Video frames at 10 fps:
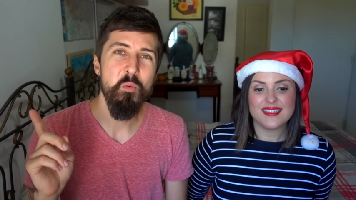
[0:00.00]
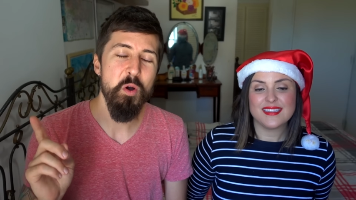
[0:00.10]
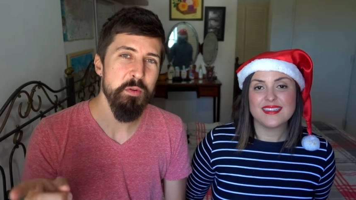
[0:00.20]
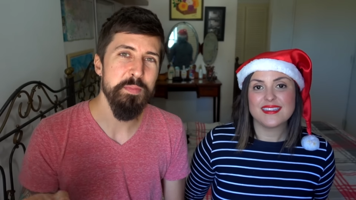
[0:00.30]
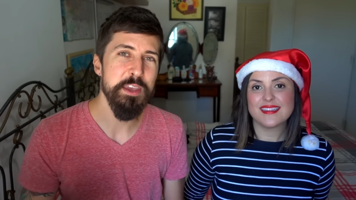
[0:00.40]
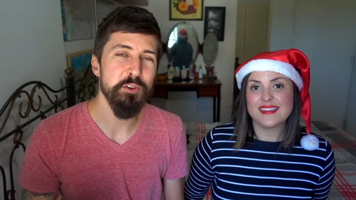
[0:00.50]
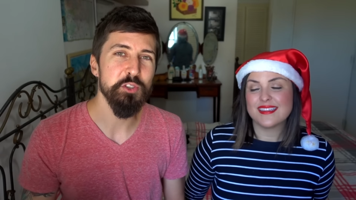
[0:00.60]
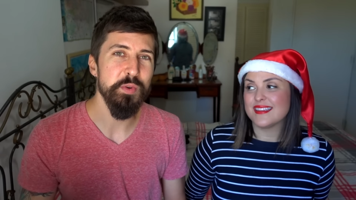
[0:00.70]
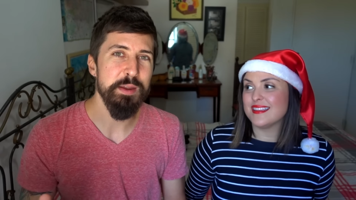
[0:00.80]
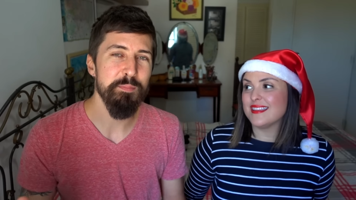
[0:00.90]
Speaker 1: what would be your
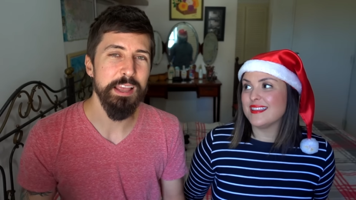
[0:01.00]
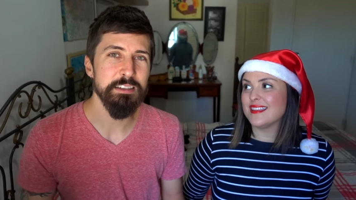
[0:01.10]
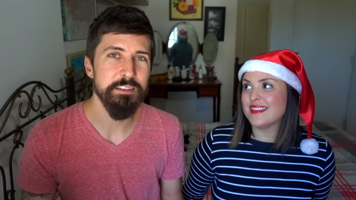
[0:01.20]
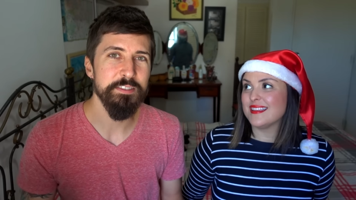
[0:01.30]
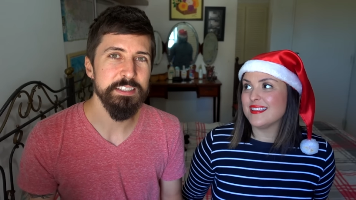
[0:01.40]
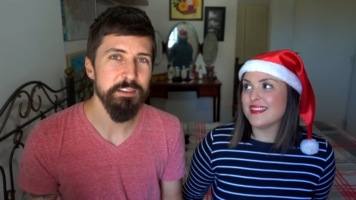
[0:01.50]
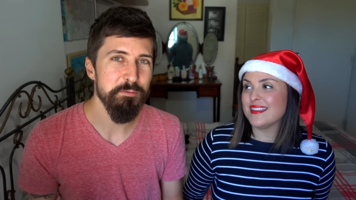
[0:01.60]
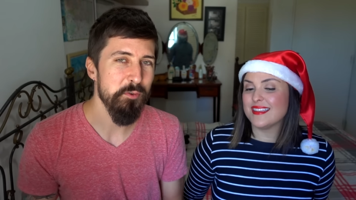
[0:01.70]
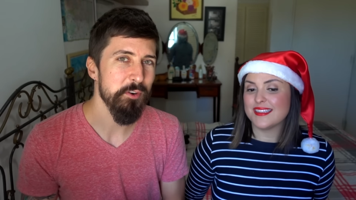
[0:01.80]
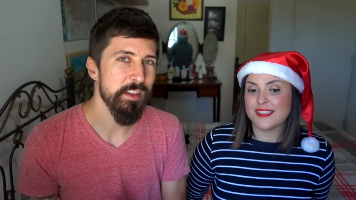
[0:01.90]
dream place to visit
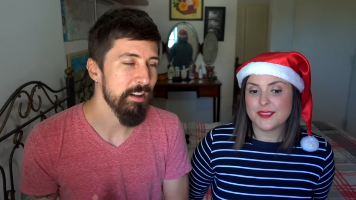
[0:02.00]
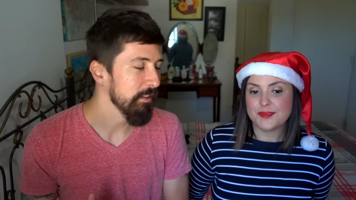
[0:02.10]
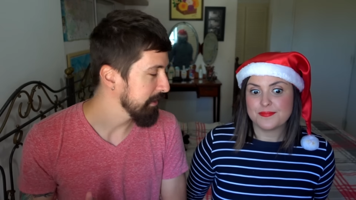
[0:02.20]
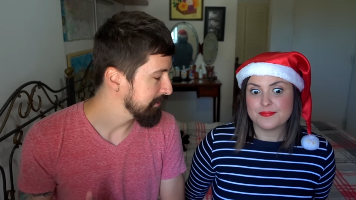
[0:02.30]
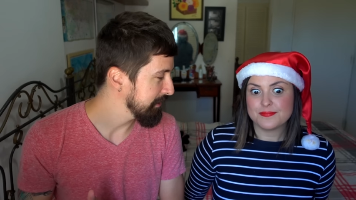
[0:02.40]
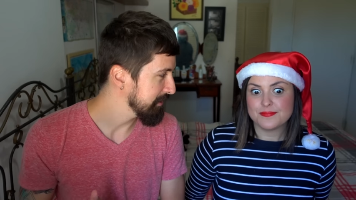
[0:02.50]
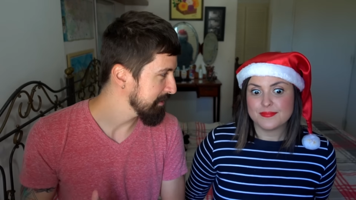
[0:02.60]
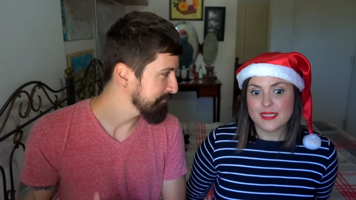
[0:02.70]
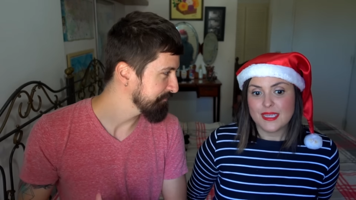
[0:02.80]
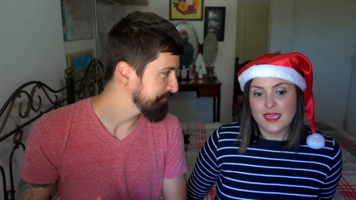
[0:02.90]
for the holiday season?
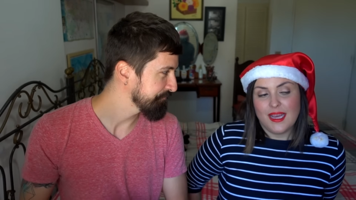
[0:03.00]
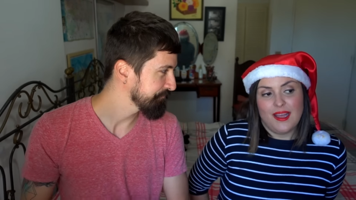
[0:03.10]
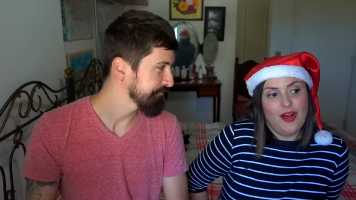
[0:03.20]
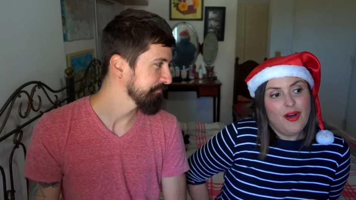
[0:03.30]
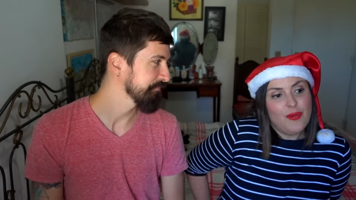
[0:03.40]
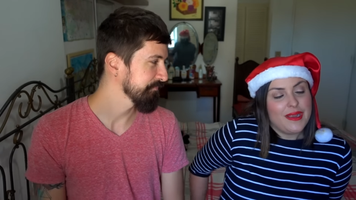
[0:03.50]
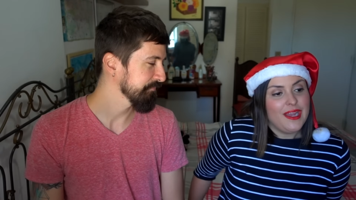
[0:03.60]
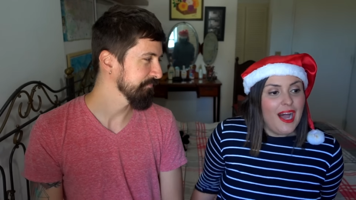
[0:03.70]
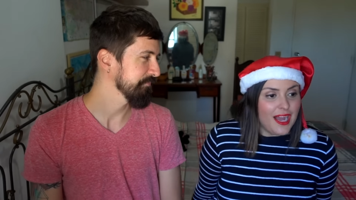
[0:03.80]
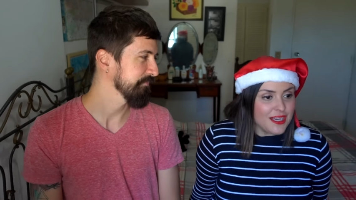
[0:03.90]
Speaker 2: Oh my
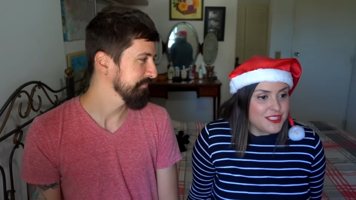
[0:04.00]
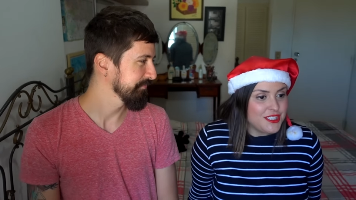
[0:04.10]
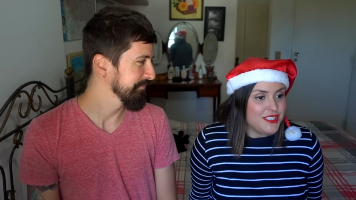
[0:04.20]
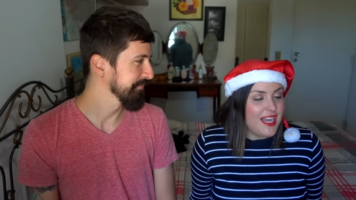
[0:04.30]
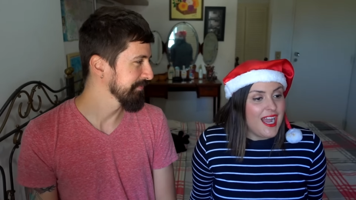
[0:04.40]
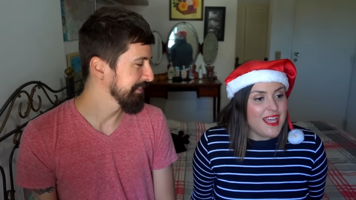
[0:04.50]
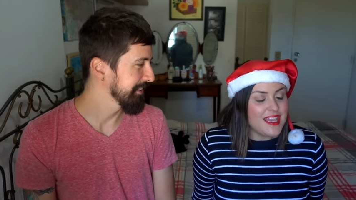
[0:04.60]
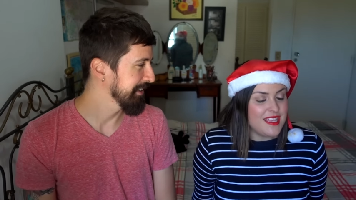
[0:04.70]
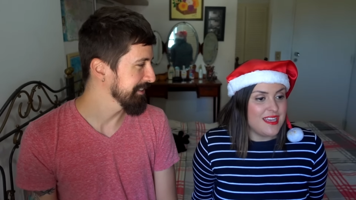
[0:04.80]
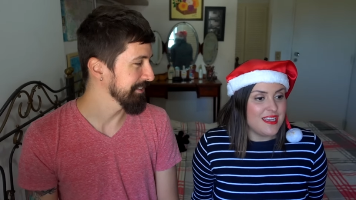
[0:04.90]
gosh, I
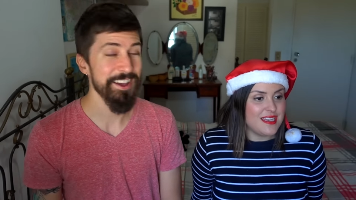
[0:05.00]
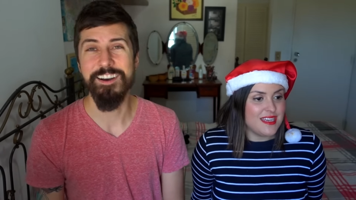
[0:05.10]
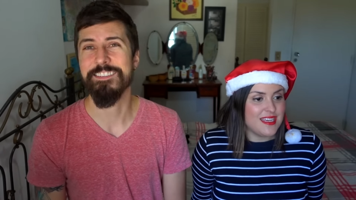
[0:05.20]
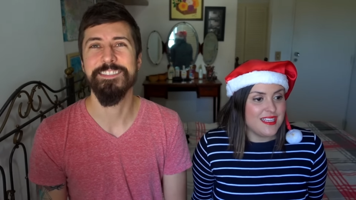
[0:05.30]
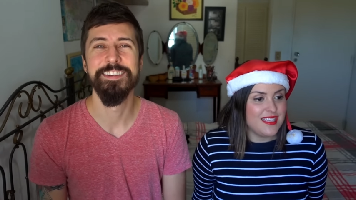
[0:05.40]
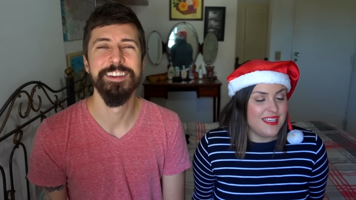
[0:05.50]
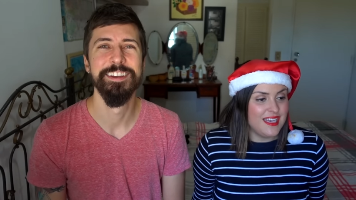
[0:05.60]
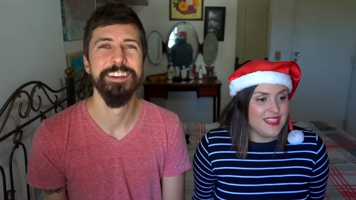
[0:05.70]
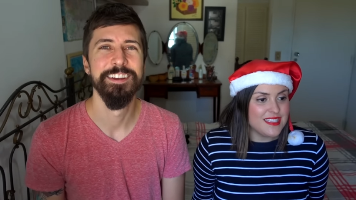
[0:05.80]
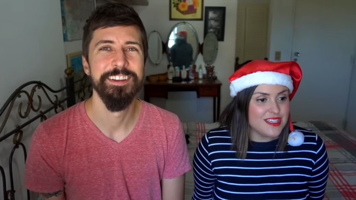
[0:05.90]
think. These are tough.
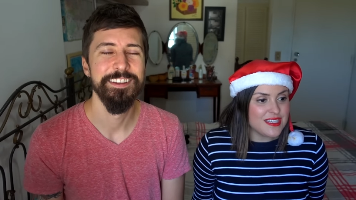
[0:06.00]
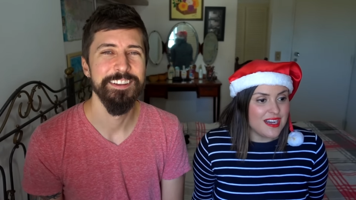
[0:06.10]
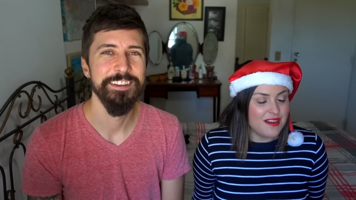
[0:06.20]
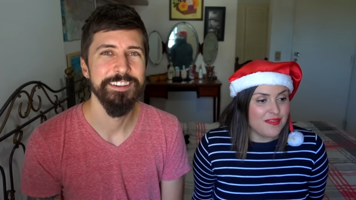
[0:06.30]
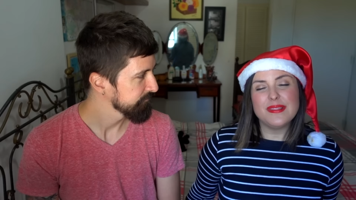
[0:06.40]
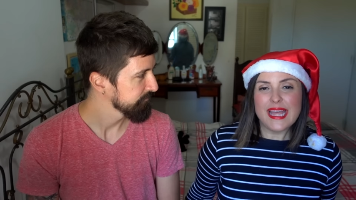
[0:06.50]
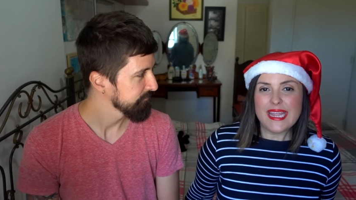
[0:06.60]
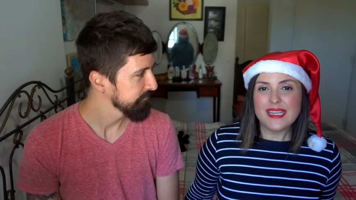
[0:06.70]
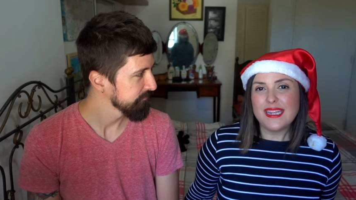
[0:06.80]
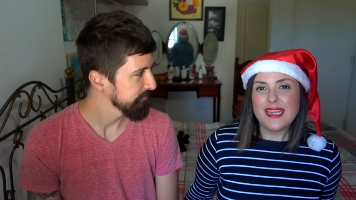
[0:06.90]
Yeah, these are tough.
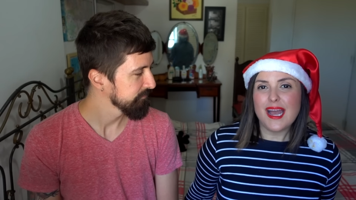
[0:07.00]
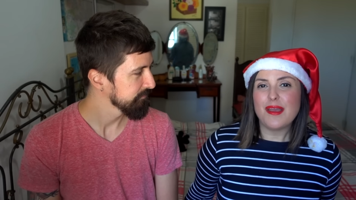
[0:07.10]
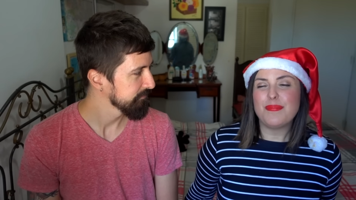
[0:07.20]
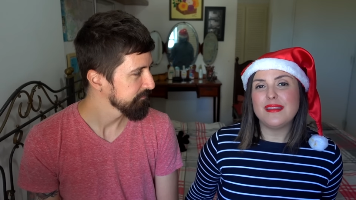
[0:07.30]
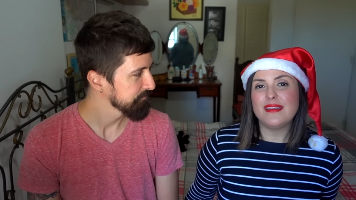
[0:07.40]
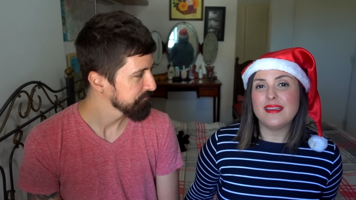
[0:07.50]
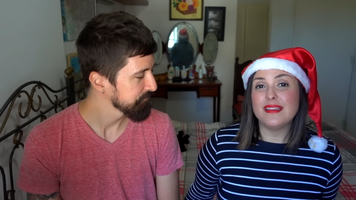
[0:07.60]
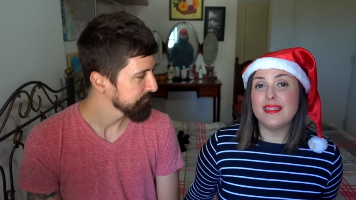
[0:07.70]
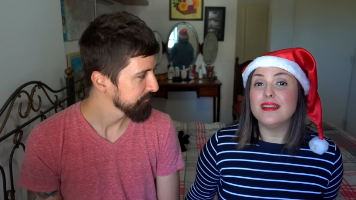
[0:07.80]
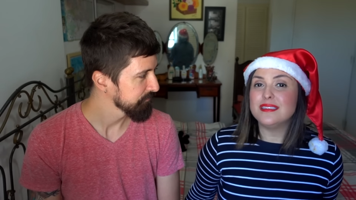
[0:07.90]
Lately, I've been
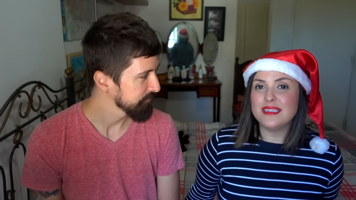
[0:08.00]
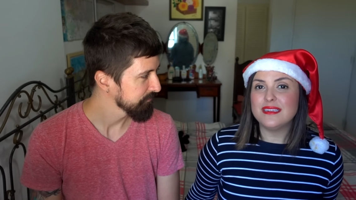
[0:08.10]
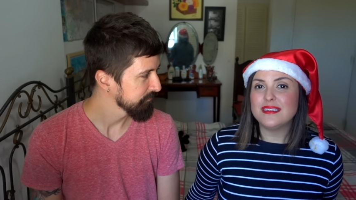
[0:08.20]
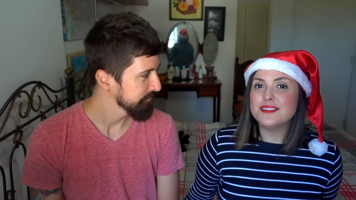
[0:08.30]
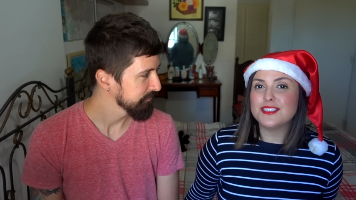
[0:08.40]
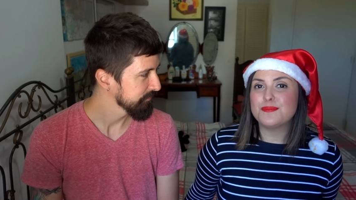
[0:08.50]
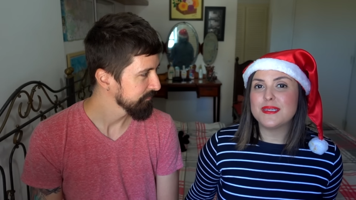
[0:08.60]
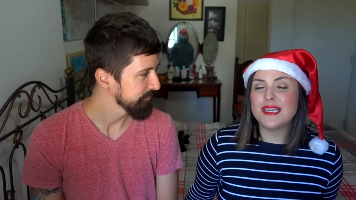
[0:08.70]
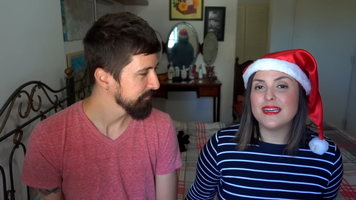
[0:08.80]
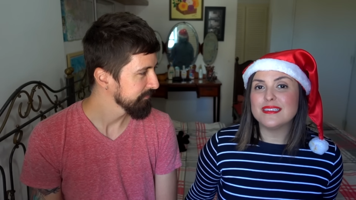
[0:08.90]
thinking London just
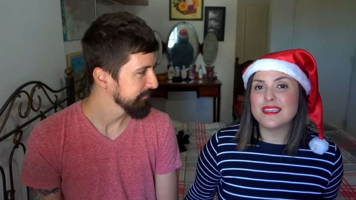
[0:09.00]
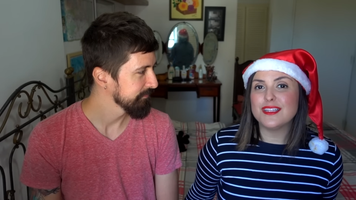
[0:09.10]
because